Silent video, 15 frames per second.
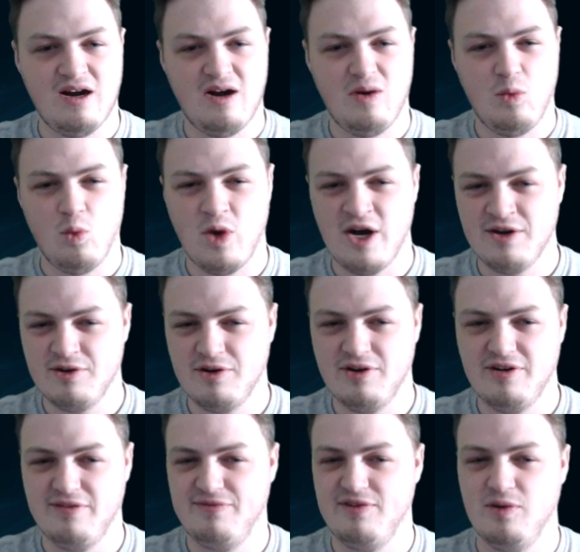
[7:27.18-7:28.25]

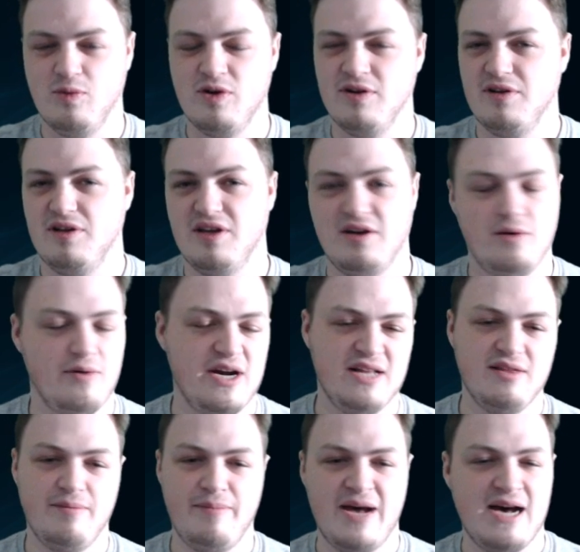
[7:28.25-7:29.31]
Wanderer, if you want to get around
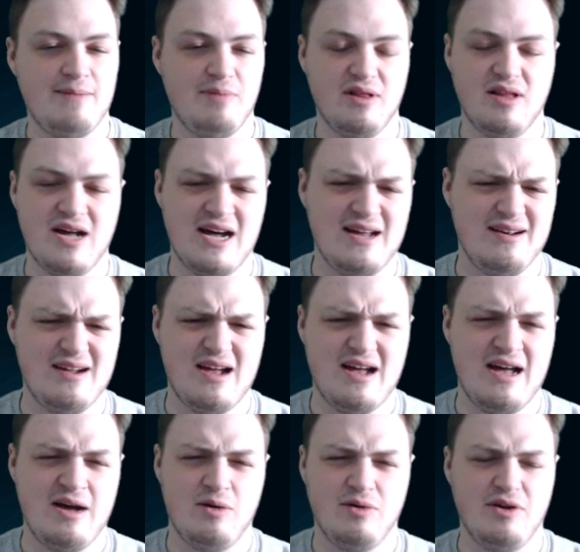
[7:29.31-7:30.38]
the map a lot.
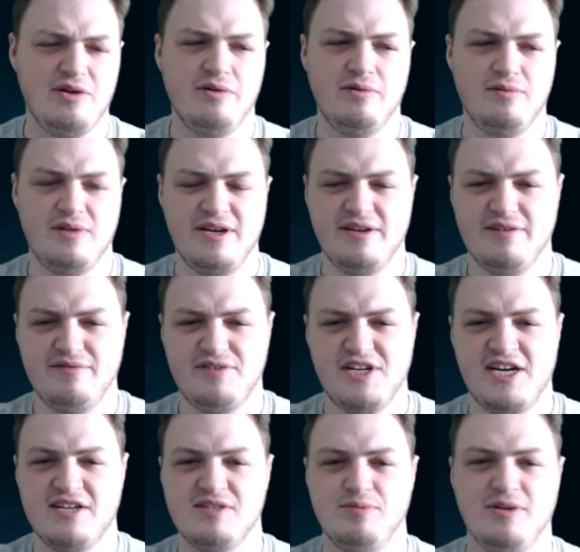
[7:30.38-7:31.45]
I don't know, like if
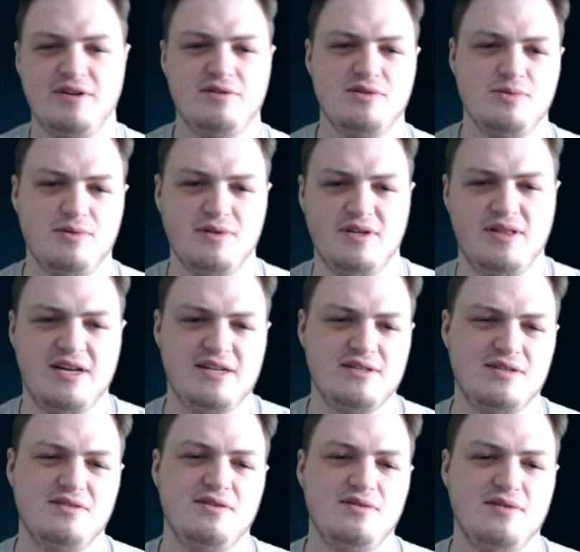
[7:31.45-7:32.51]
Jax players really like
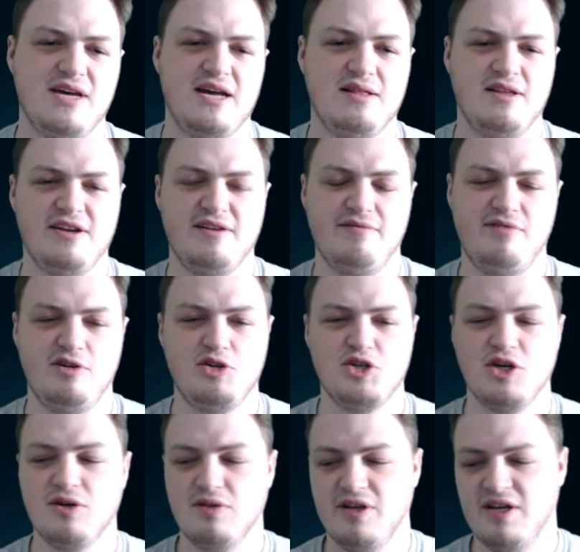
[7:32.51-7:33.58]
to do that. Like if you're
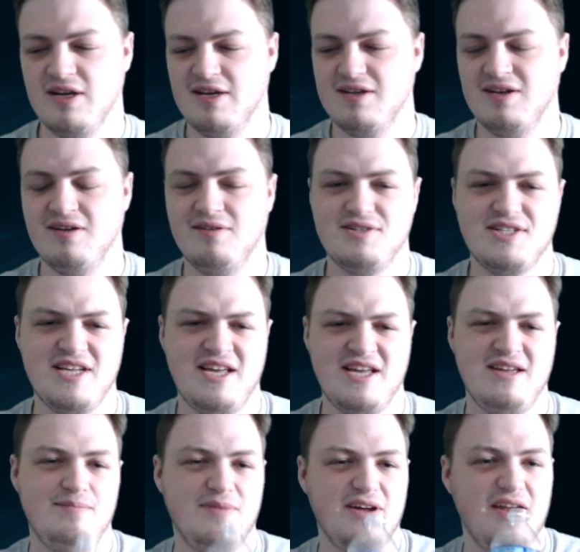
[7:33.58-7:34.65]
jungling, I can
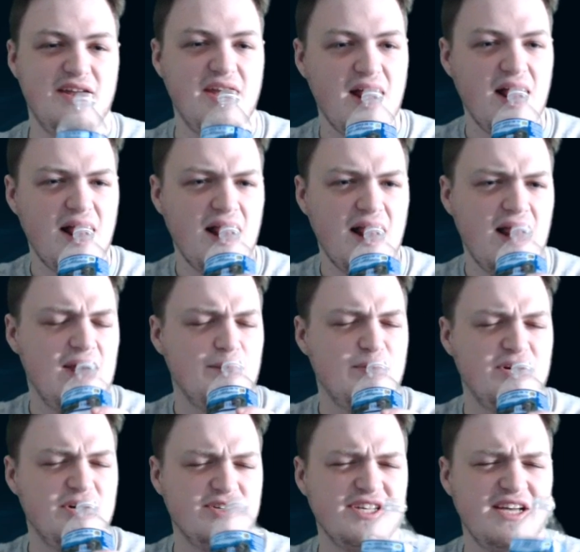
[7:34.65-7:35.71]
understand, but
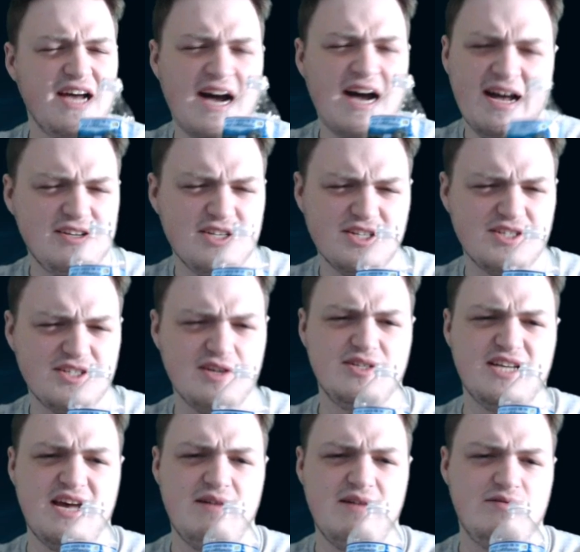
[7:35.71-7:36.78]
personally, I just go
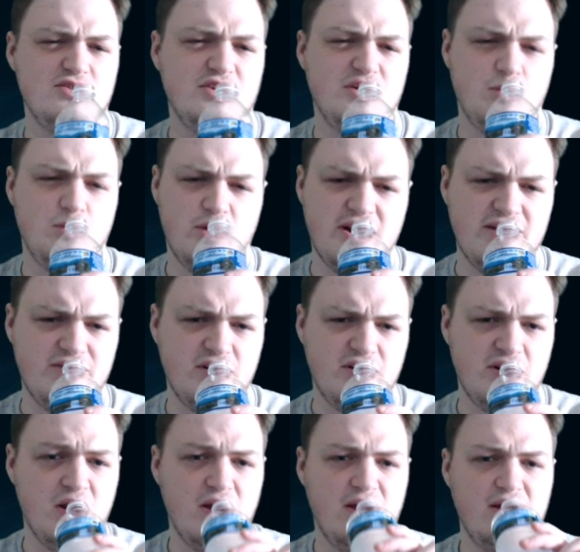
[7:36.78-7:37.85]
Savagery
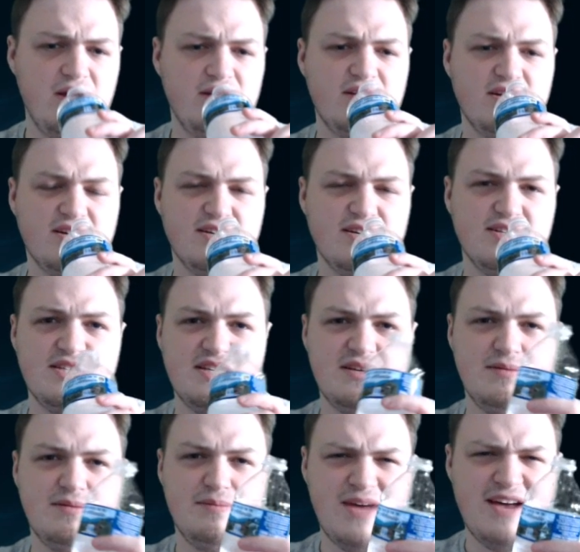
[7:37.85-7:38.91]
wherever, because
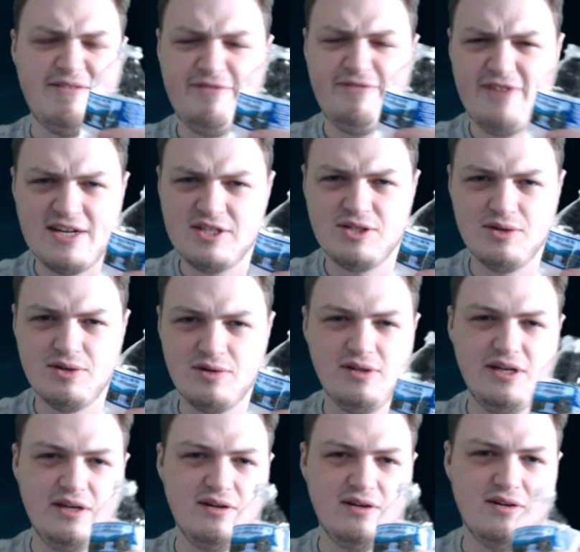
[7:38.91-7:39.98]
faster
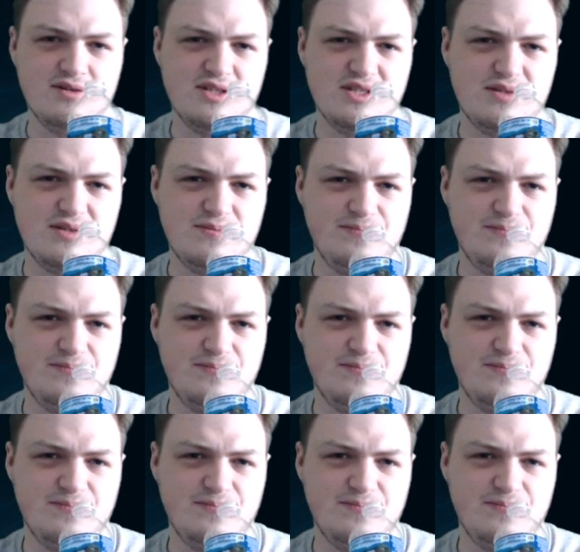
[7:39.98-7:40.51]
clears,